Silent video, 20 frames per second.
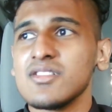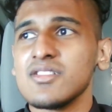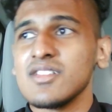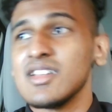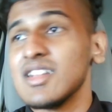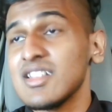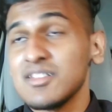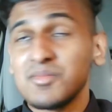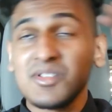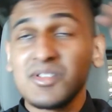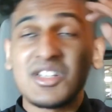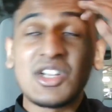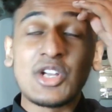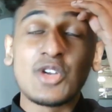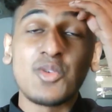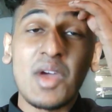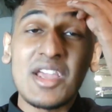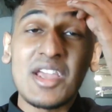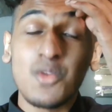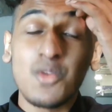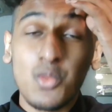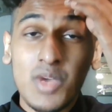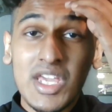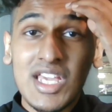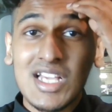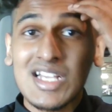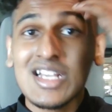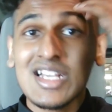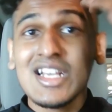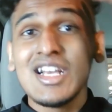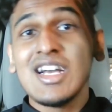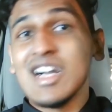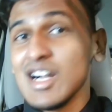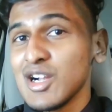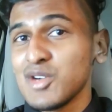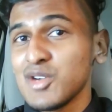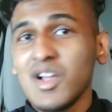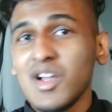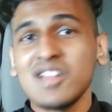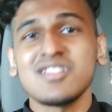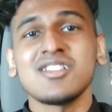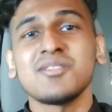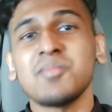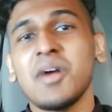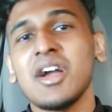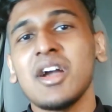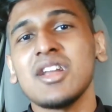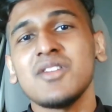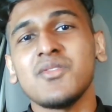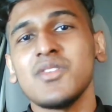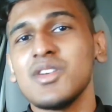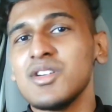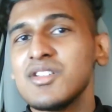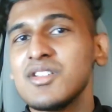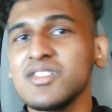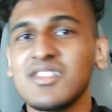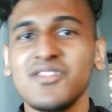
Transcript: It has been a great week across the Spider-Verse,